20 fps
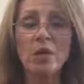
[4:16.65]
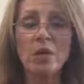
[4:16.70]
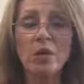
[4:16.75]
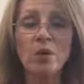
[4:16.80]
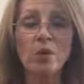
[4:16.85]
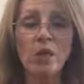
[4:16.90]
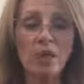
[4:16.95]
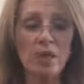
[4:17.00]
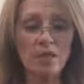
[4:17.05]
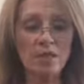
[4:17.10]

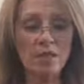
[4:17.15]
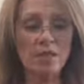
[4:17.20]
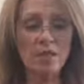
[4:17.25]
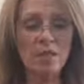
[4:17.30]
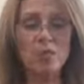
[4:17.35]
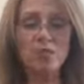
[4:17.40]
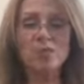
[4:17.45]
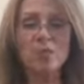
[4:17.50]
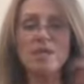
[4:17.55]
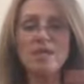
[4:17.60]
Okay, it's
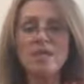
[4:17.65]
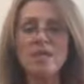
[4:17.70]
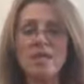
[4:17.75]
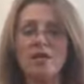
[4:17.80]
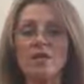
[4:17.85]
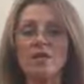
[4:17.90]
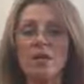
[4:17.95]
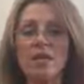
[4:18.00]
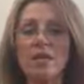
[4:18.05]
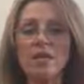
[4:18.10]
going to bring
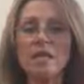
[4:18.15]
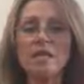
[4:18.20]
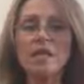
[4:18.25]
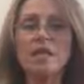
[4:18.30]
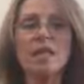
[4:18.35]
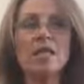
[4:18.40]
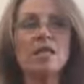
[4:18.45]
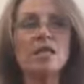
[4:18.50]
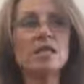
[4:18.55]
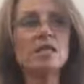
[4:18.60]
down any
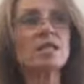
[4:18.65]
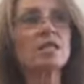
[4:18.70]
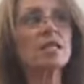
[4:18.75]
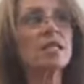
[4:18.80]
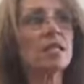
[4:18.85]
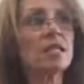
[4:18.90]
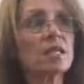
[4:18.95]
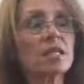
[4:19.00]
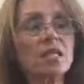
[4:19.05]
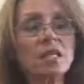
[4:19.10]
kind of
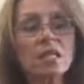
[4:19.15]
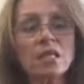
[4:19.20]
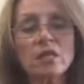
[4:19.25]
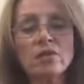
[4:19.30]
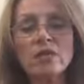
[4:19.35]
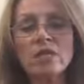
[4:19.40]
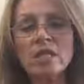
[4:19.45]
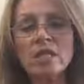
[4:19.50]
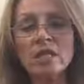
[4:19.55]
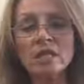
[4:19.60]
skin
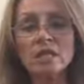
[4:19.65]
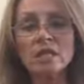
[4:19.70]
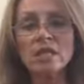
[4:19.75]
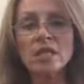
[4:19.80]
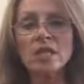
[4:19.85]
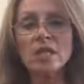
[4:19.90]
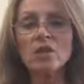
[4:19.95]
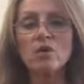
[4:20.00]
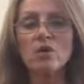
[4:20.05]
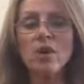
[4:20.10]
irritant
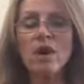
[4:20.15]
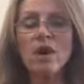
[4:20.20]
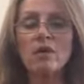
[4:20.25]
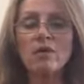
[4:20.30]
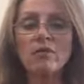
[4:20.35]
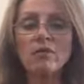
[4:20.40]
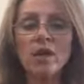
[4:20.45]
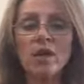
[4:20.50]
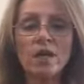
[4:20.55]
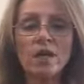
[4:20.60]
that you
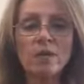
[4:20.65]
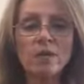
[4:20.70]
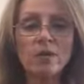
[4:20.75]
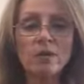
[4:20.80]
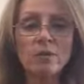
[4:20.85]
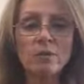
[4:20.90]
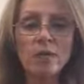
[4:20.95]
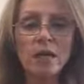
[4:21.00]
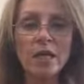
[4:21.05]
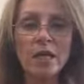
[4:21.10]
have on
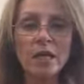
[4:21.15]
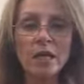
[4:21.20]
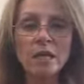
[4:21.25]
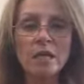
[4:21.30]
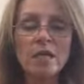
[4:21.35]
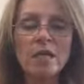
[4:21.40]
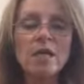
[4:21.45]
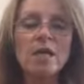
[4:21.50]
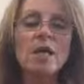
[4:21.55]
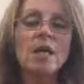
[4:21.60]
your
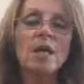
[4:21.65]
body.